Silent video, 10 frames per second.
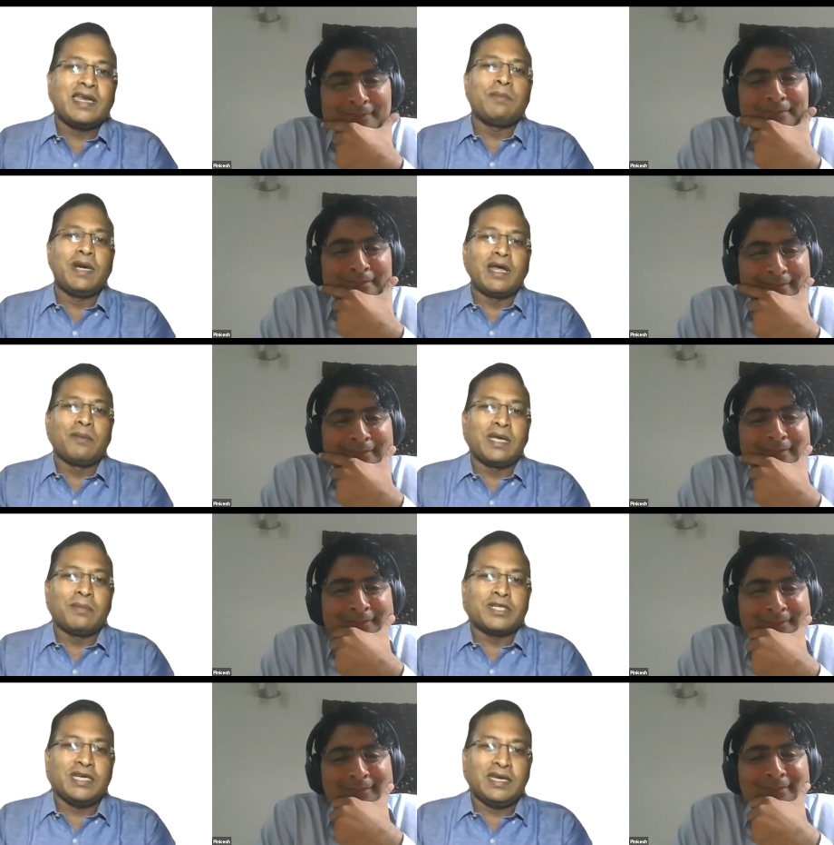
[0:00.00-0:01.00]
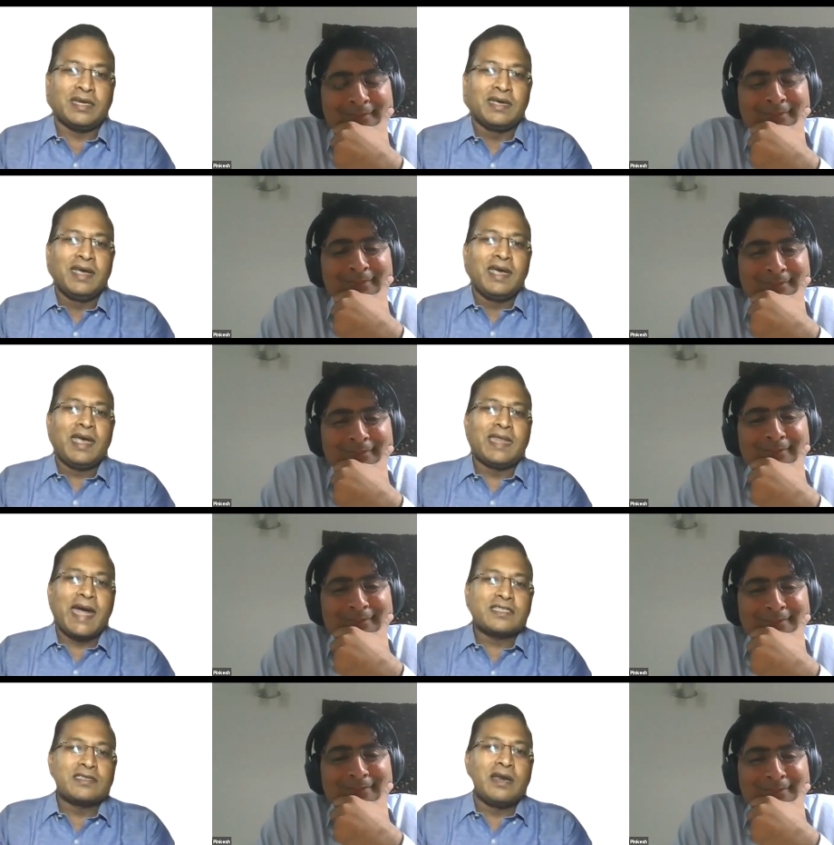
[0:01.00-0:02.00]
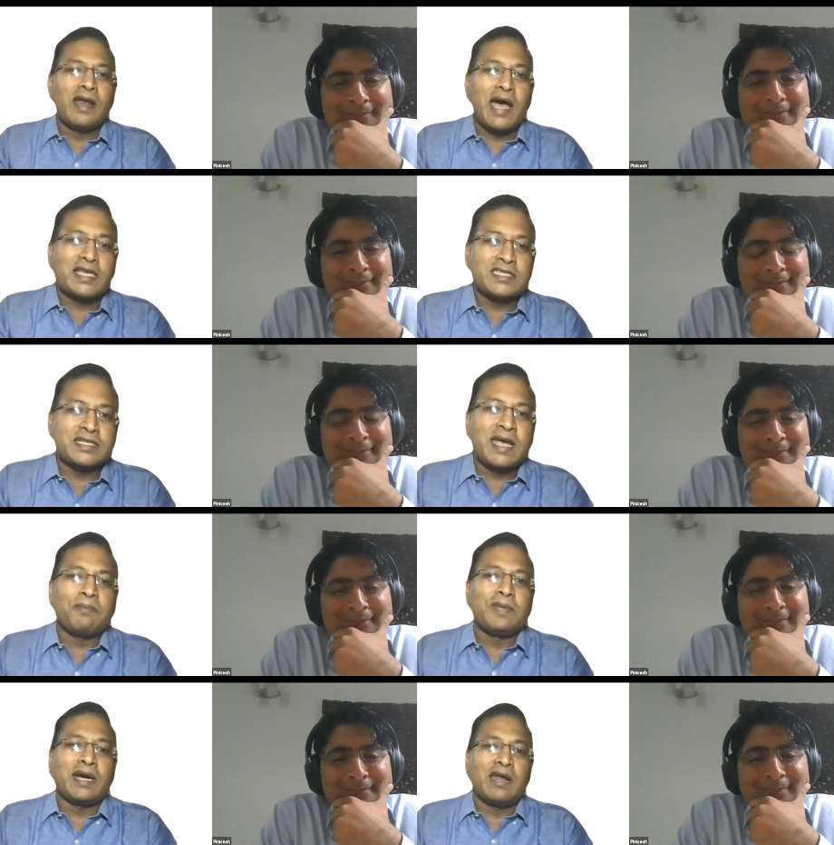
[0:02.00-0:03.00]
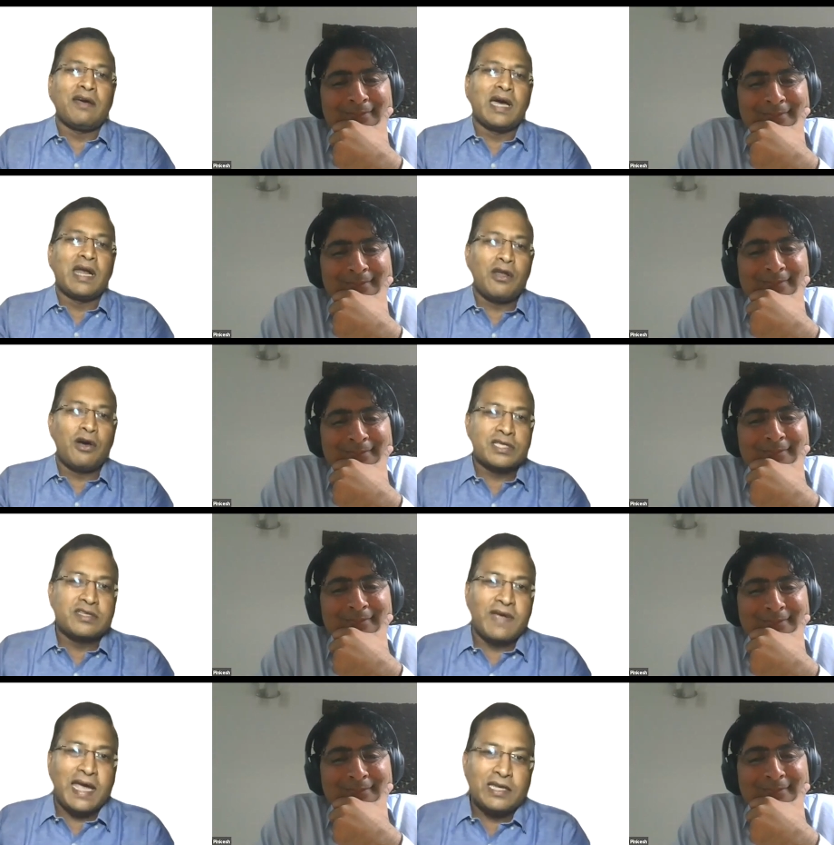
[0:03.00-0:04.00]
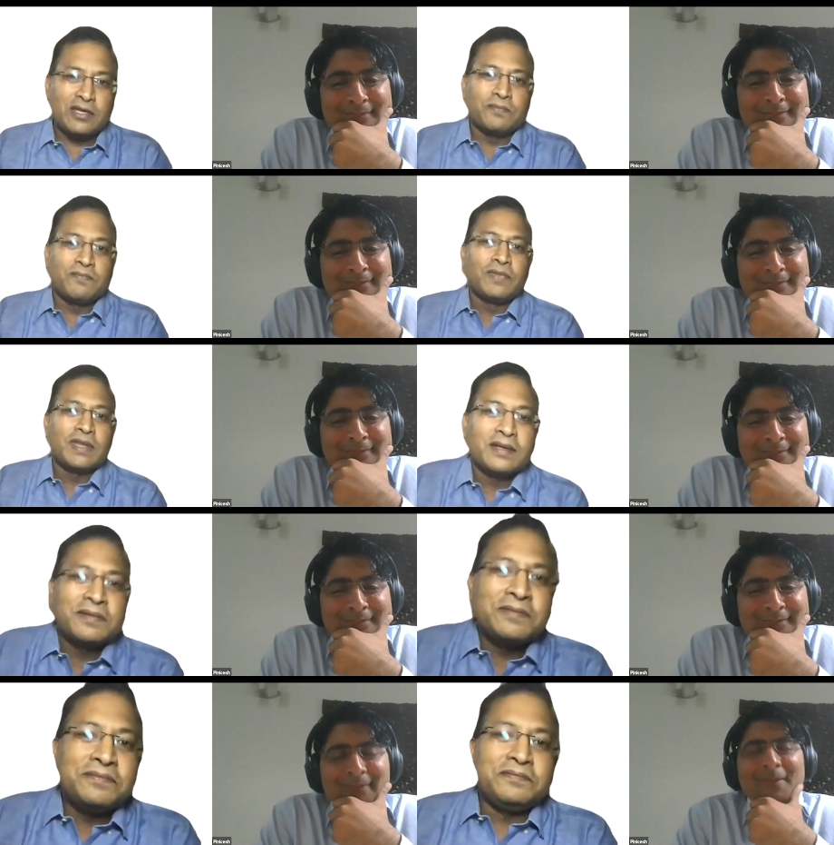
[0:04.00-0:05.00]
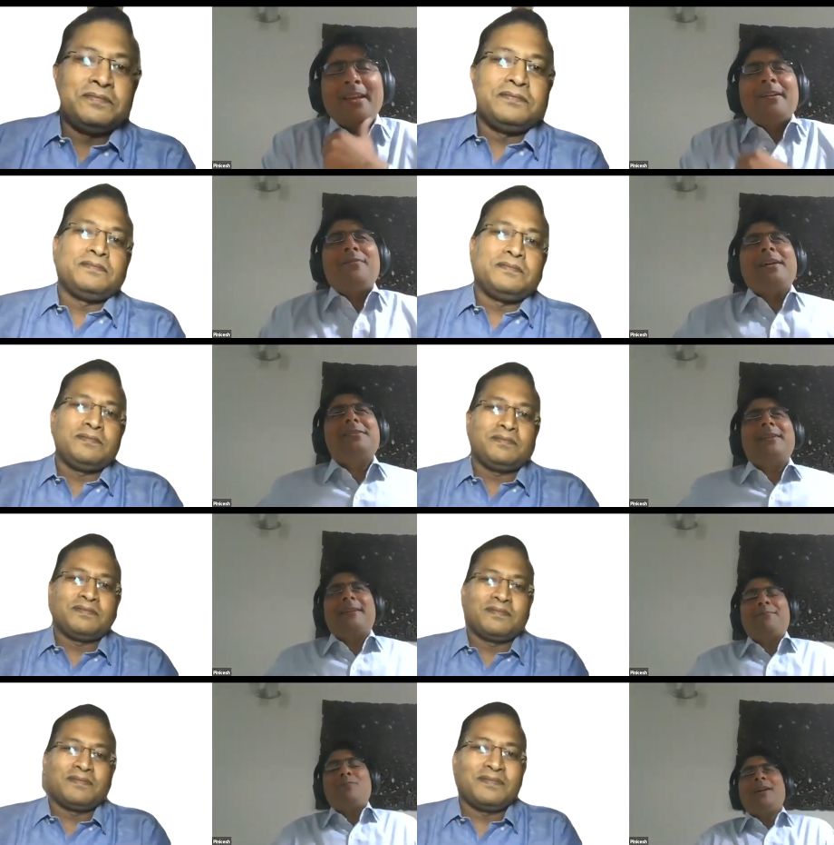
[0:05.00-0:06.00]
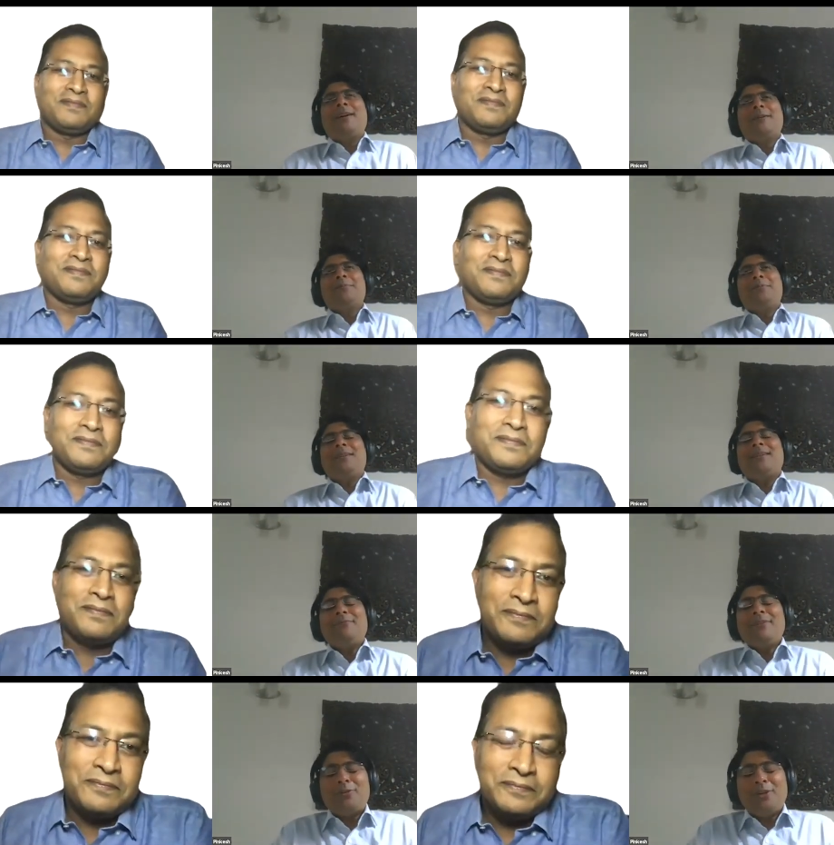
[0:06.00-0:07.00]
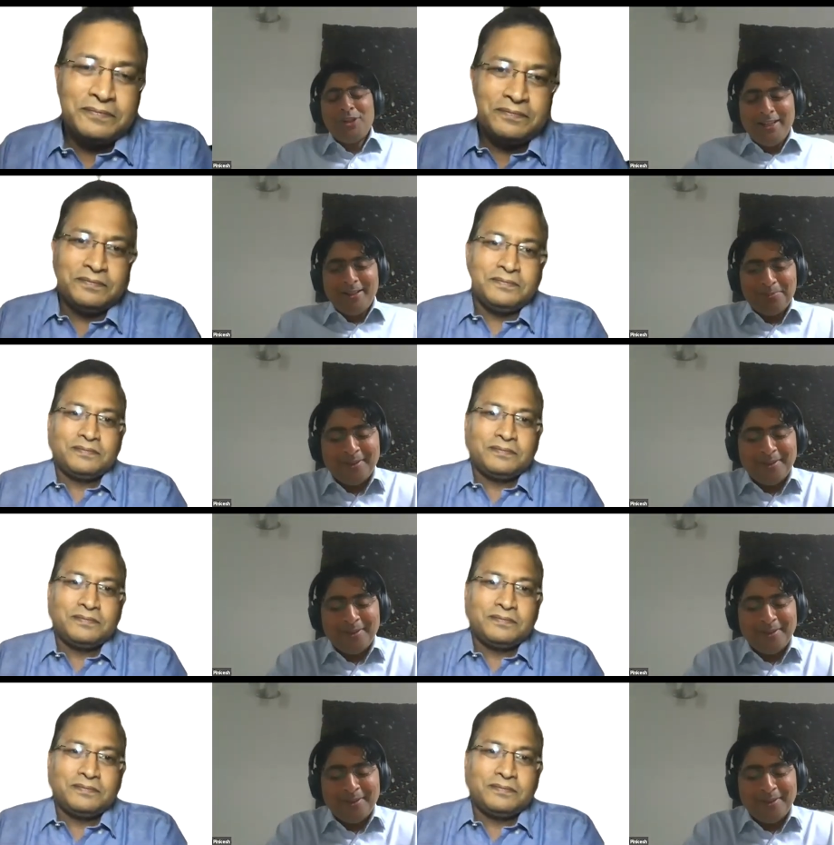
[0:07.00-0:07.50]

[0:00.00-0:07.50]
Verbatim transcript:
Speaker 1: can be done by a machine. And mm-hmm. that's the last step that kind of unlocks the value.
Speaker 2: Fascinating. Uh, in fact, Rishi